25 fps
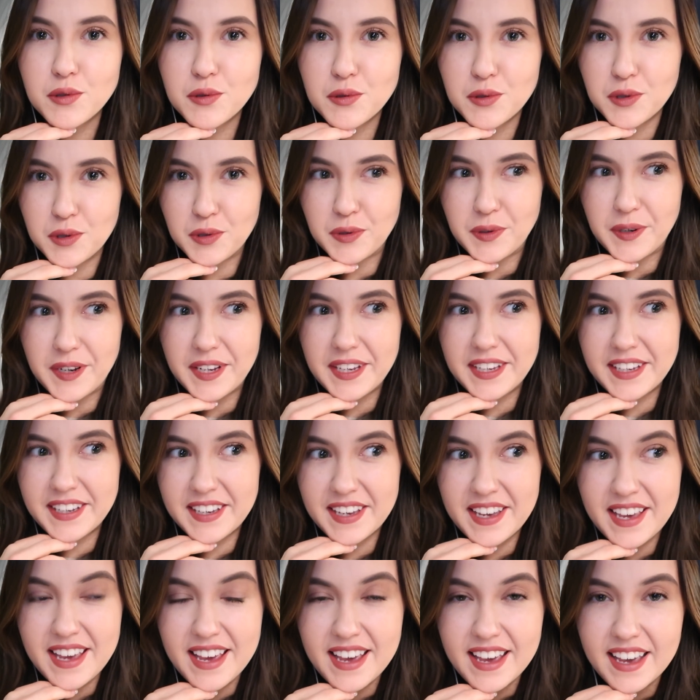to
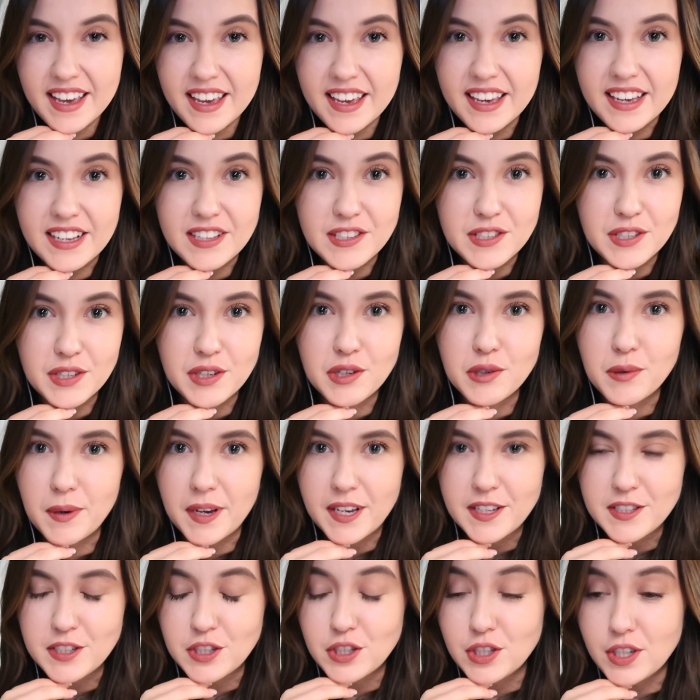Zurich. It's a
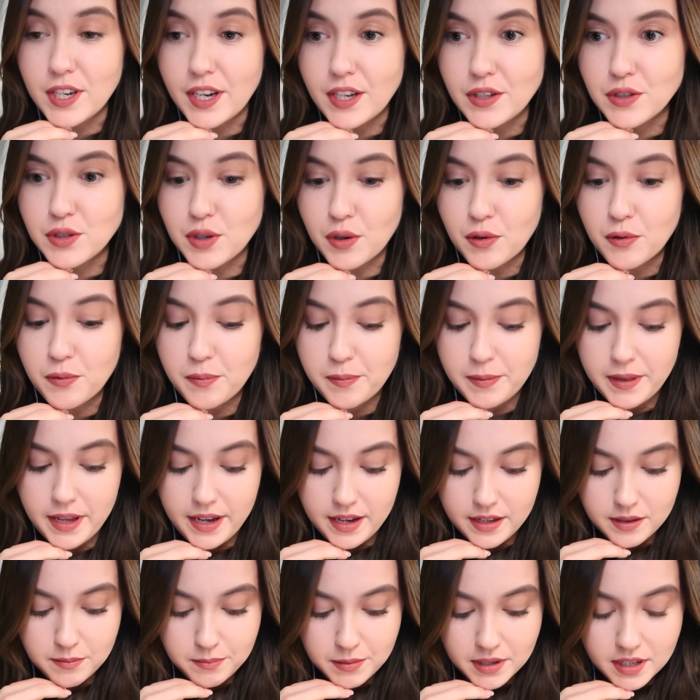crazy change of
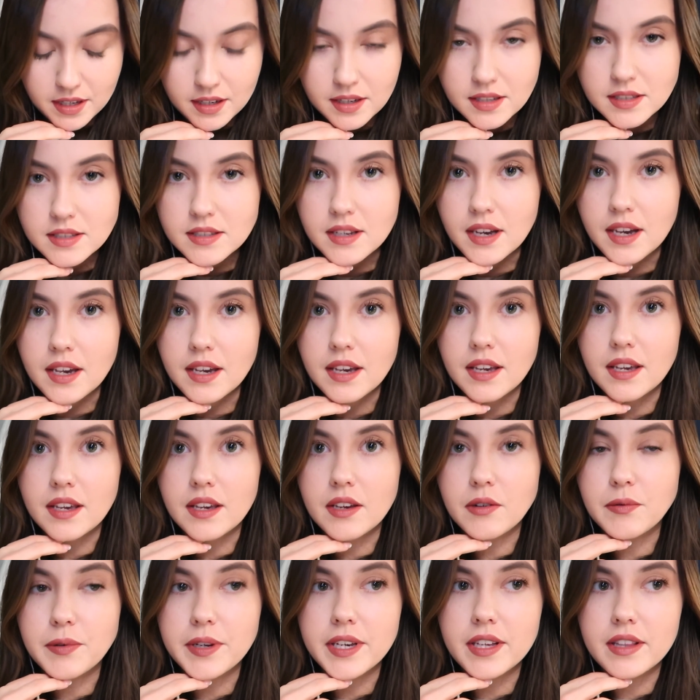plan because I
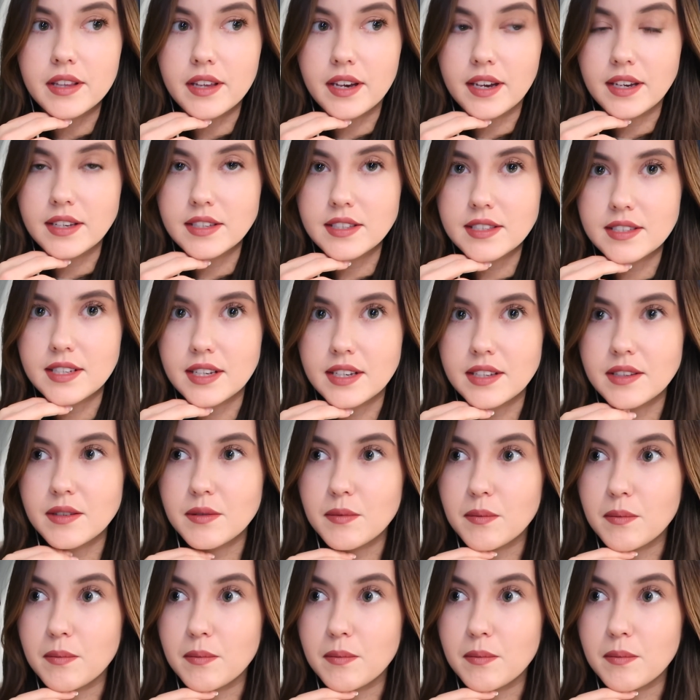realized that